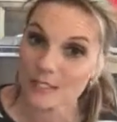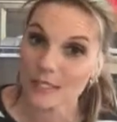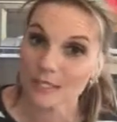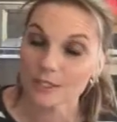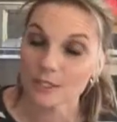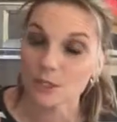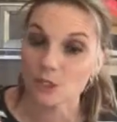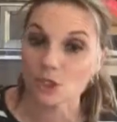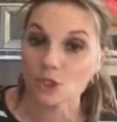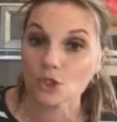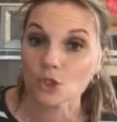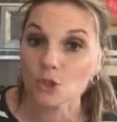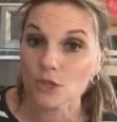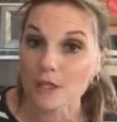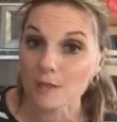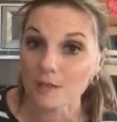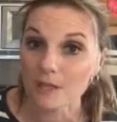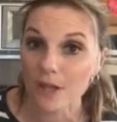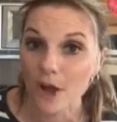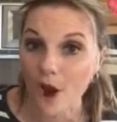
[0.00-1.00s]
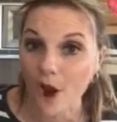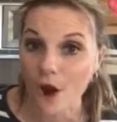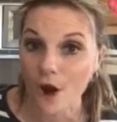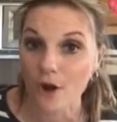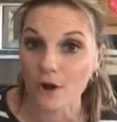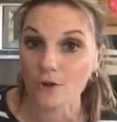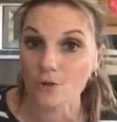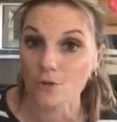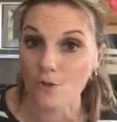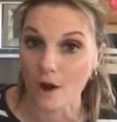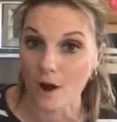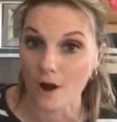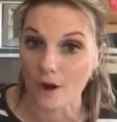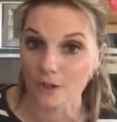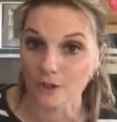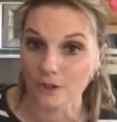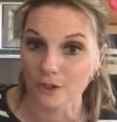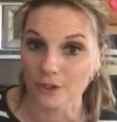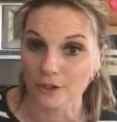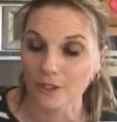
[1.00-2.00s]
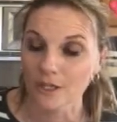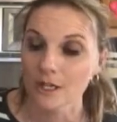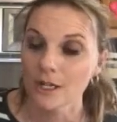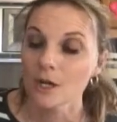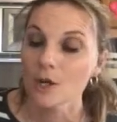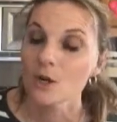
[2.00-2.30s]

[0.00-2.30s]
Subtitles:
and it's extremely hard water,